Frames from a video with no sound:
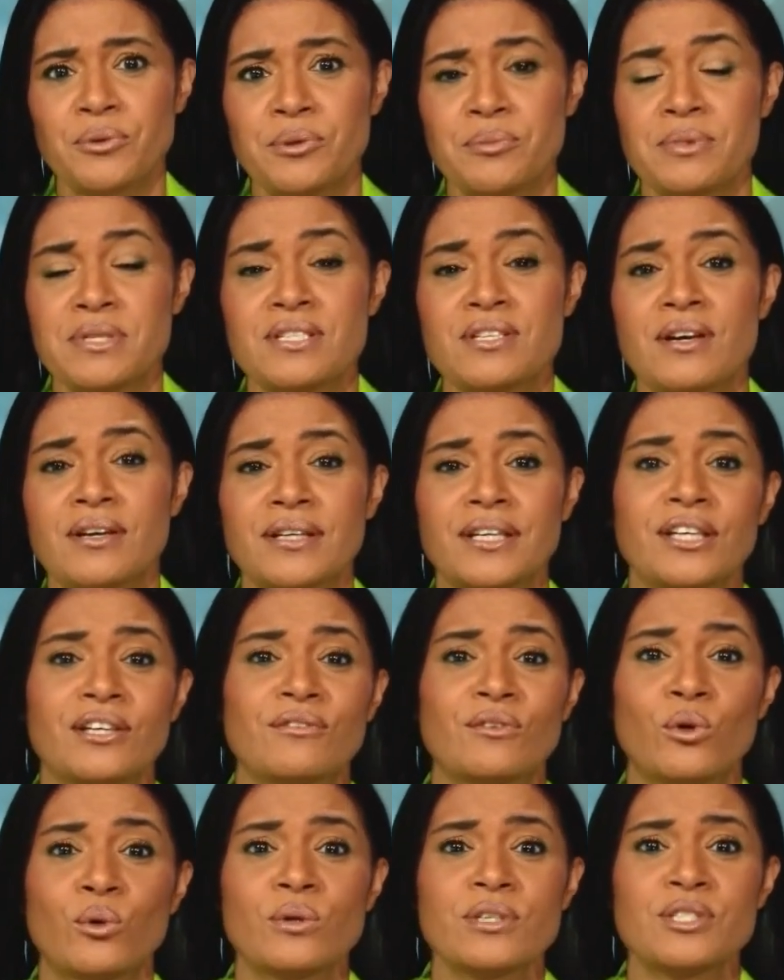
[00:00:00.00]
We've been talking,
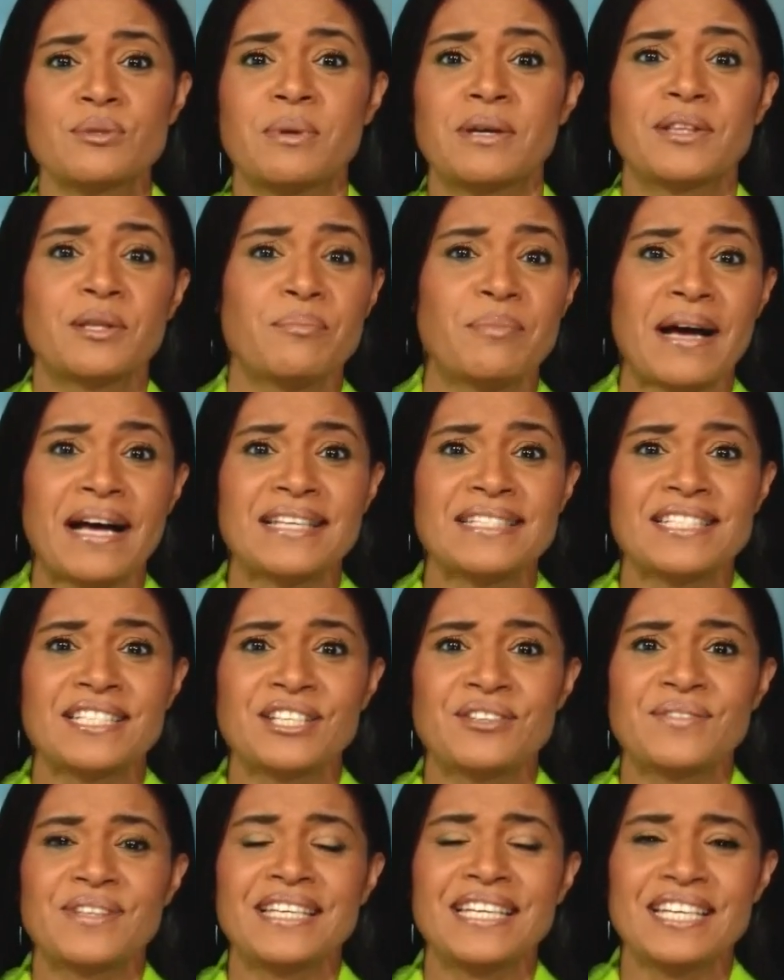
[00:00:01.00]
of course, about the
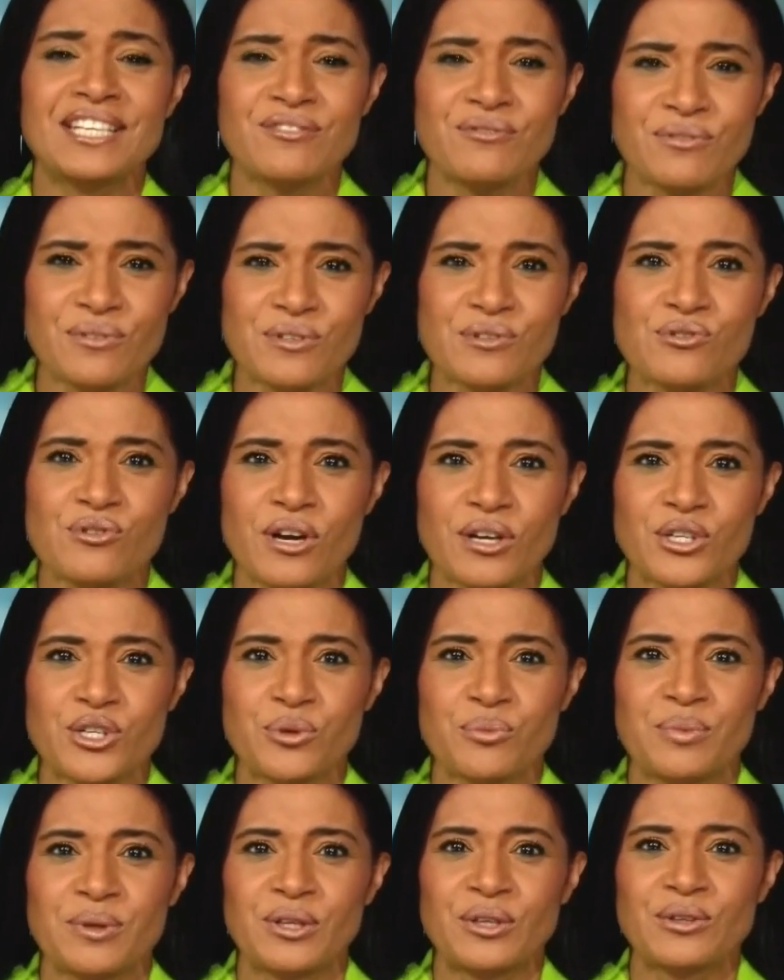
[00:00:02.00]
passing of the
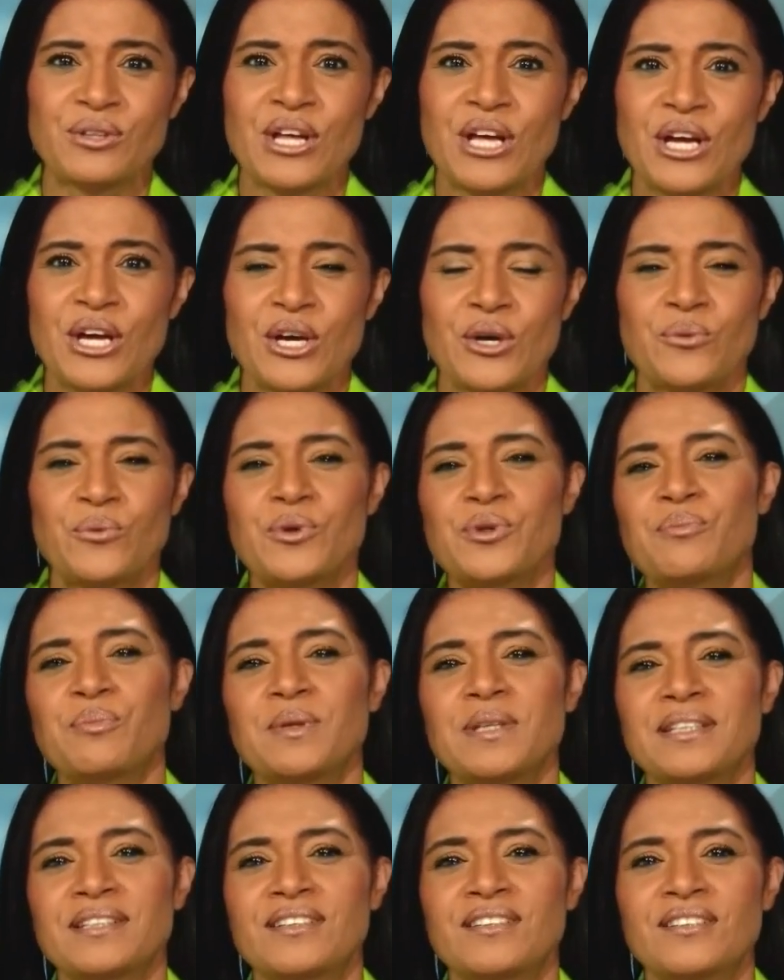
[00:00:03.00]
infrastructure bill with
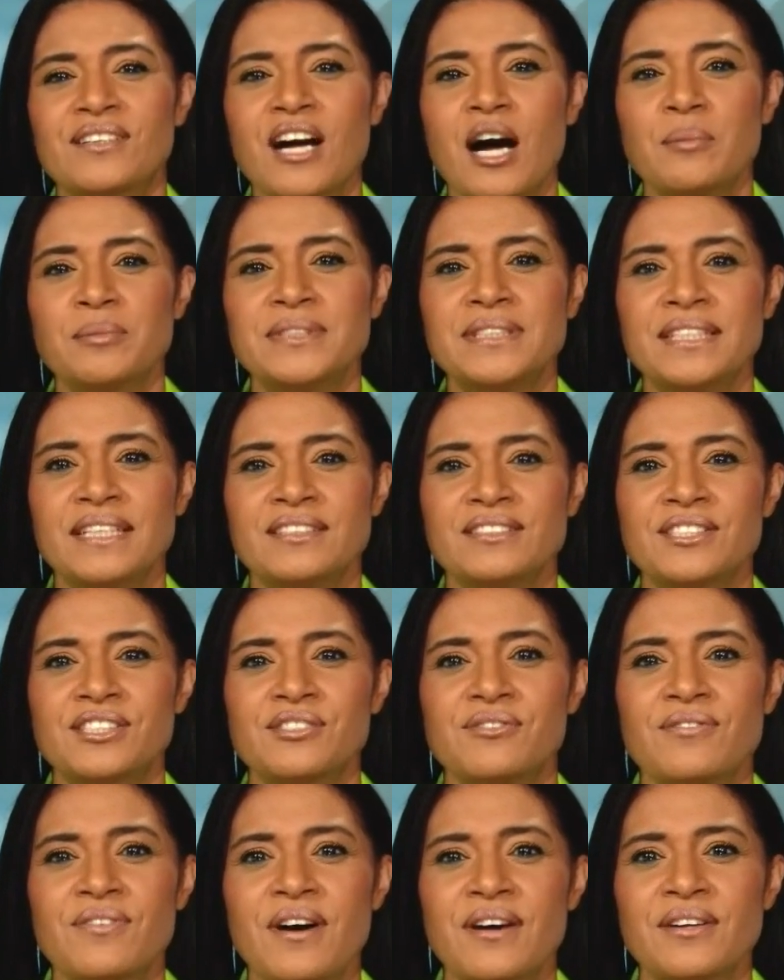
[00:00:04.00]
political commentator
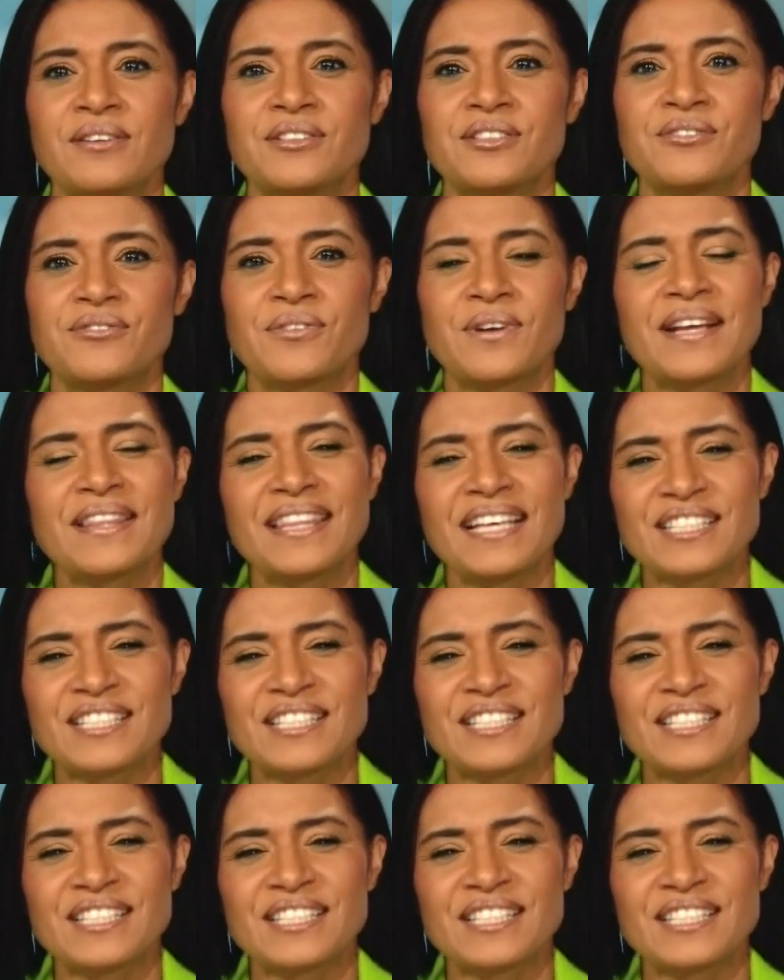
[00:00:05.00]
Stefano Da Fre.